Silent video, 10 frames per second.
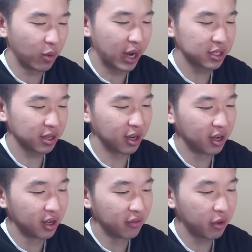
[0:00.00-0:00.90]
Why is there a
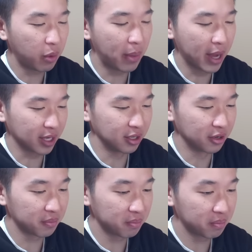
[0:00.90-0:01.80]
football pack in
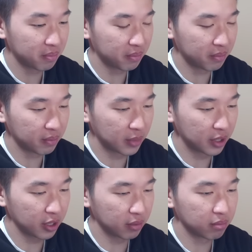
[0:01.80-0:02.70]
here? I
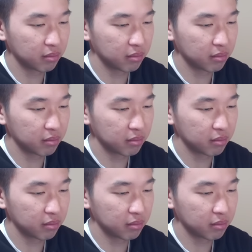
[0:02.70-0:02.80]
don't know.